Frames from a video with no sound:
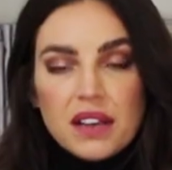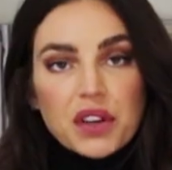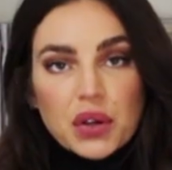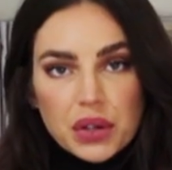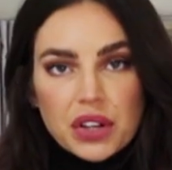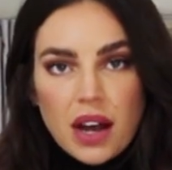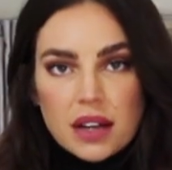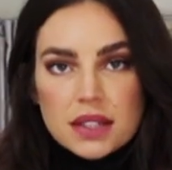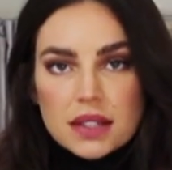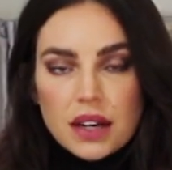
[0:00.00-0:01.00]
If you cook your
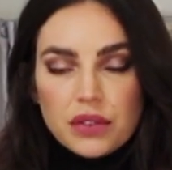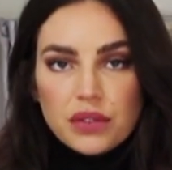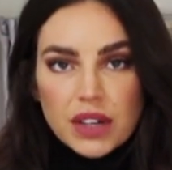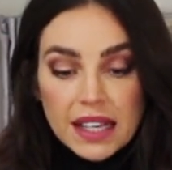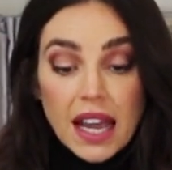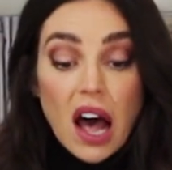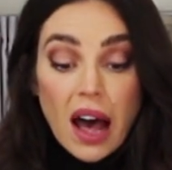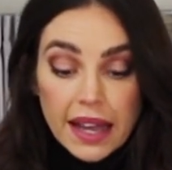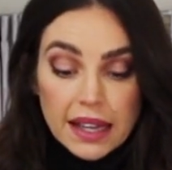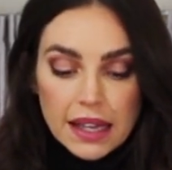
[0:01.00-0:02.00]
onions at a really
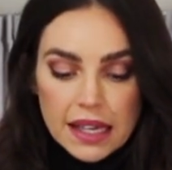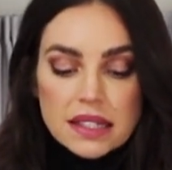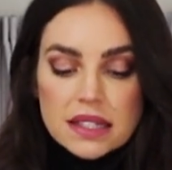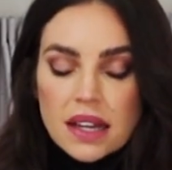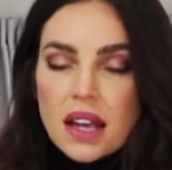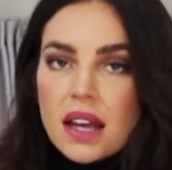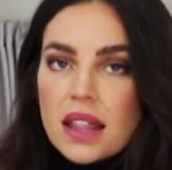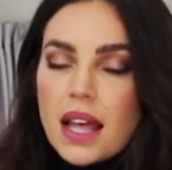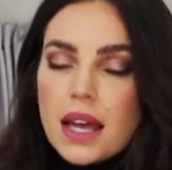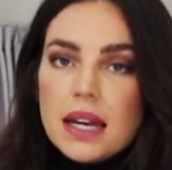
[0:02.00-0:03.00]
high heat,
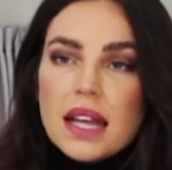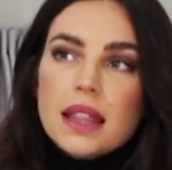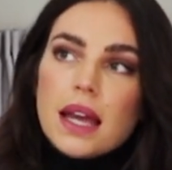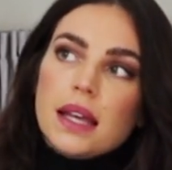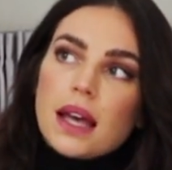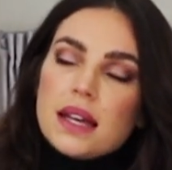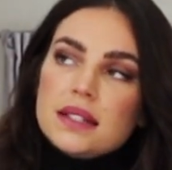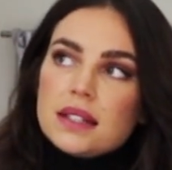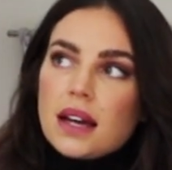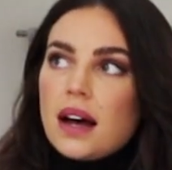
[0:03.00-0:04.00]
then they
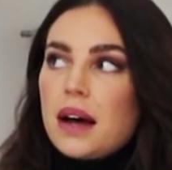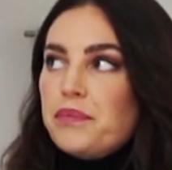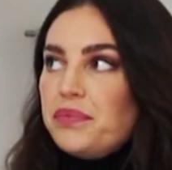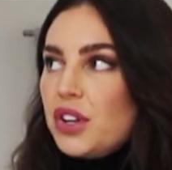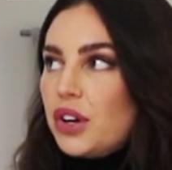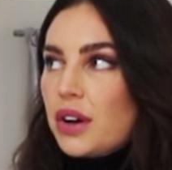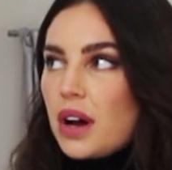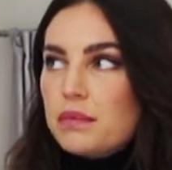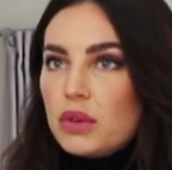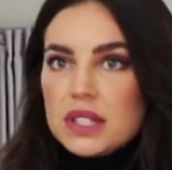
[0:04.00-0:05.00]
get
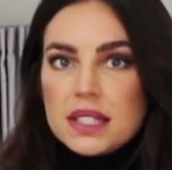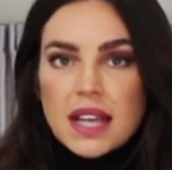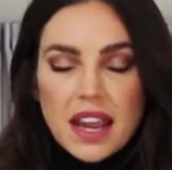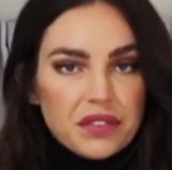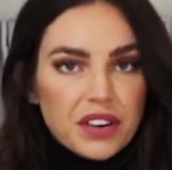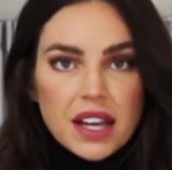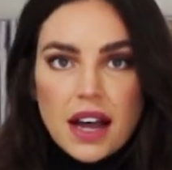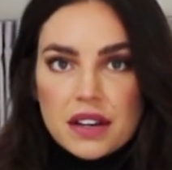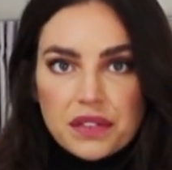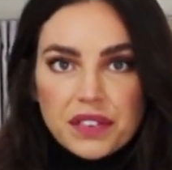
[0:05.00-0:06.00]
a more savory
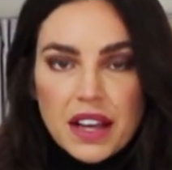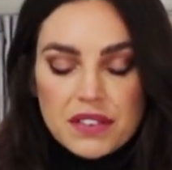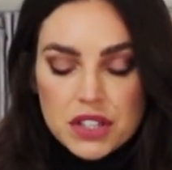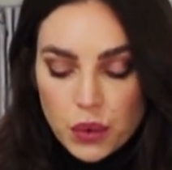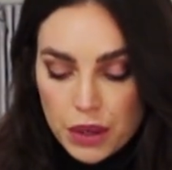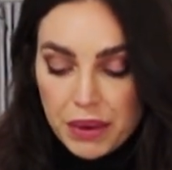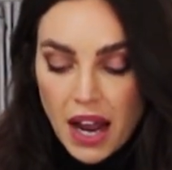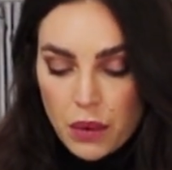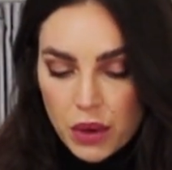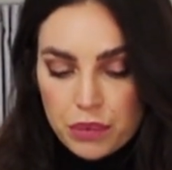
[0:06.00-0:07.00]
kind of flavor to it. But
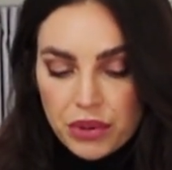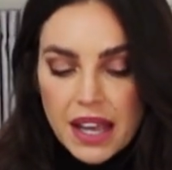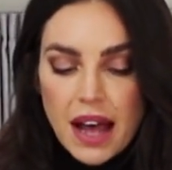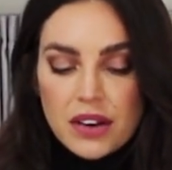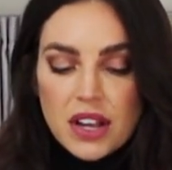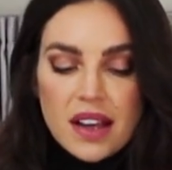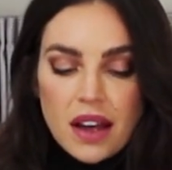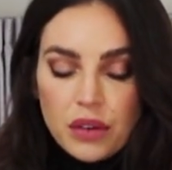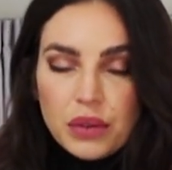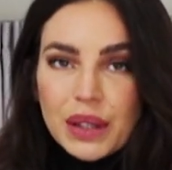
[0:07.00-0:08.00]
I want to bring out
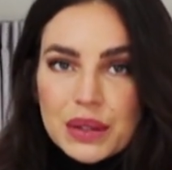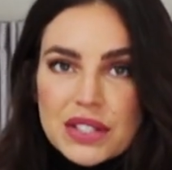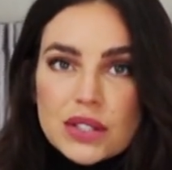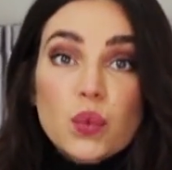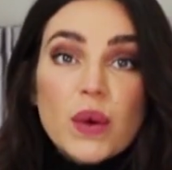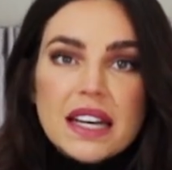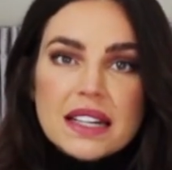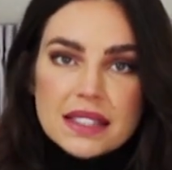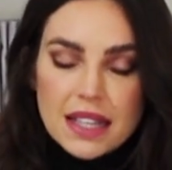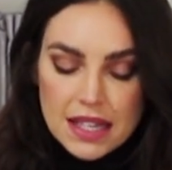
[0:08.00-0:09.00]
a real
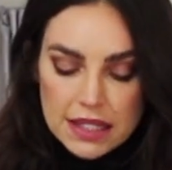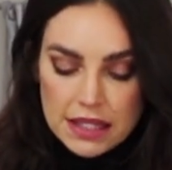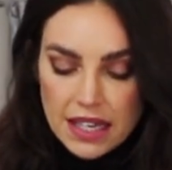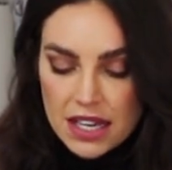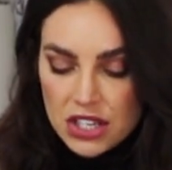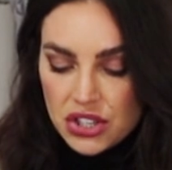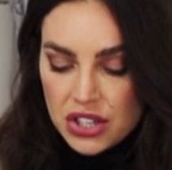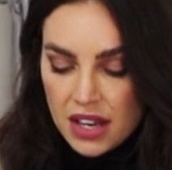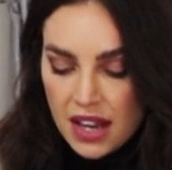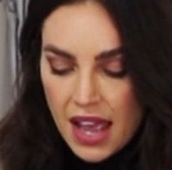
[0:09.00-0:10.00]
sweetness in this dish,
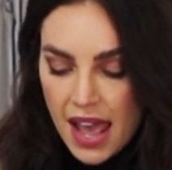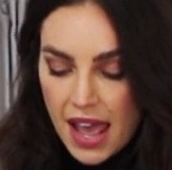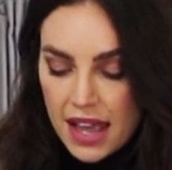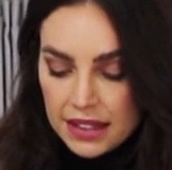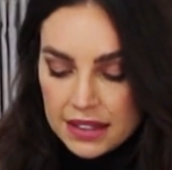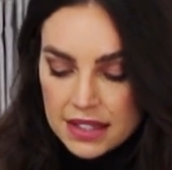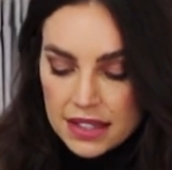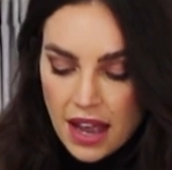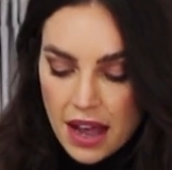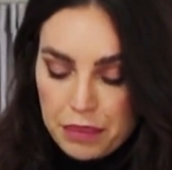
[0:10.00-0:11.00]
and
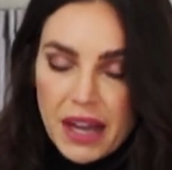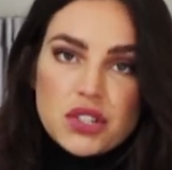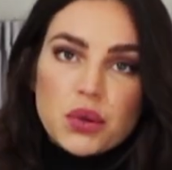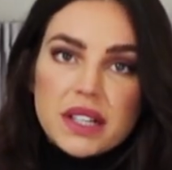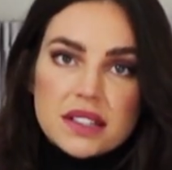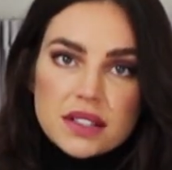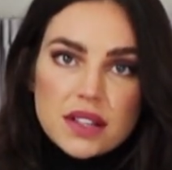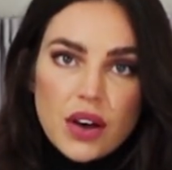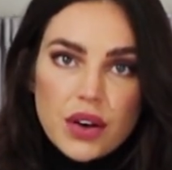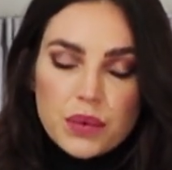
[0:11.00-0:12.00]
by doing
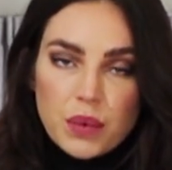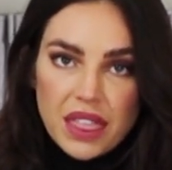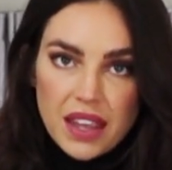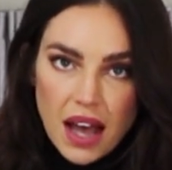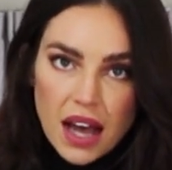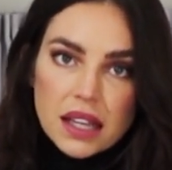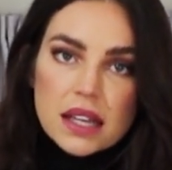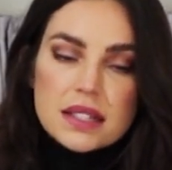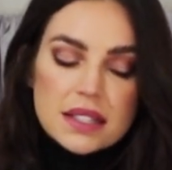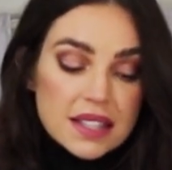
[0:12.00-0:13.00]
so with the
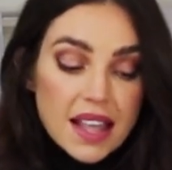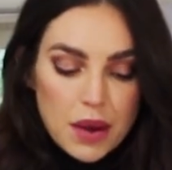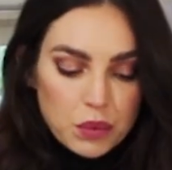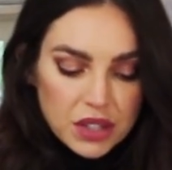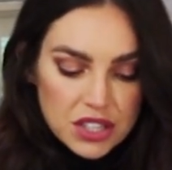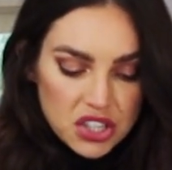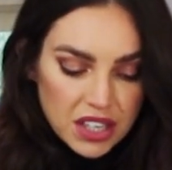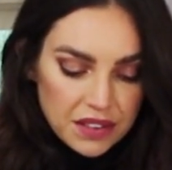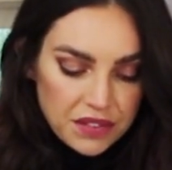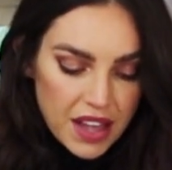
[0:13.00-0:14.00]
onions, that will achieve